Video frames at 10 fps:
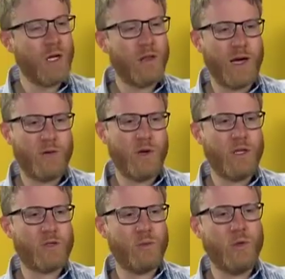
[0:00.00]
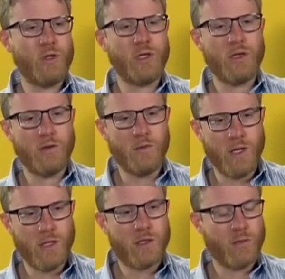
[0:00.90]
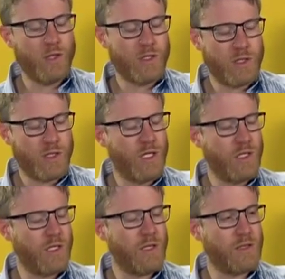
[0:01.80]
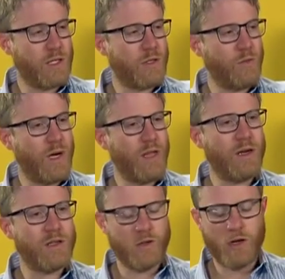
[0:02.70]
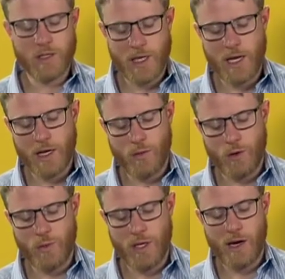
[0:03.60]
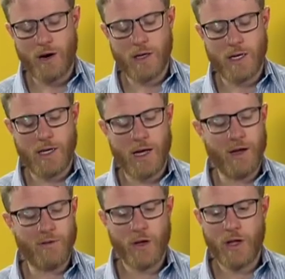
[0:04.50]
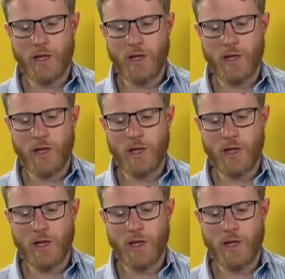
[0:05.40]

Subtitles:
That redistribution needs to be strategic in such a way that it's not taking what we currently have